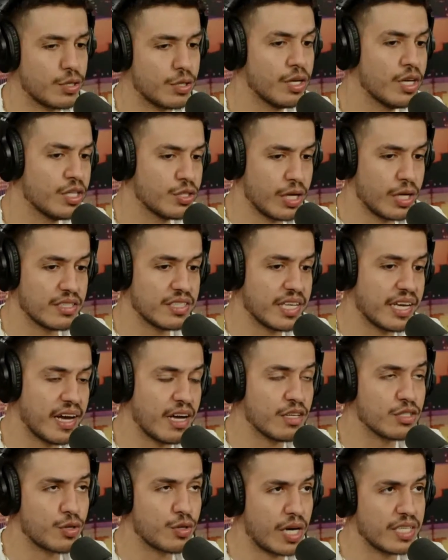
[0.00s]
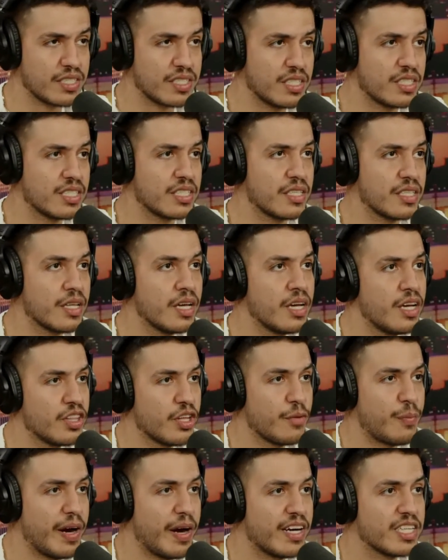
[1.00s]
or 2008 housing crisis, and
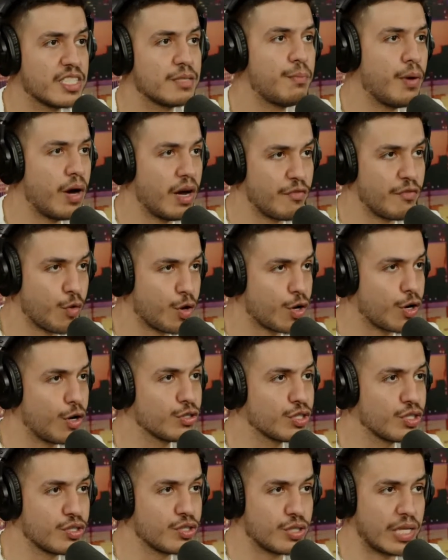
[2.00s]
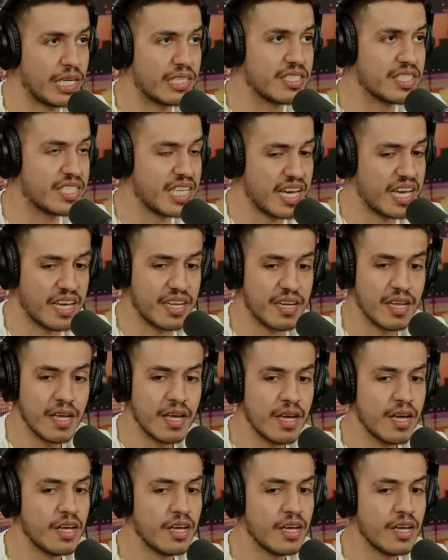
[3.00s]
their parents bought foreclosure in 2010.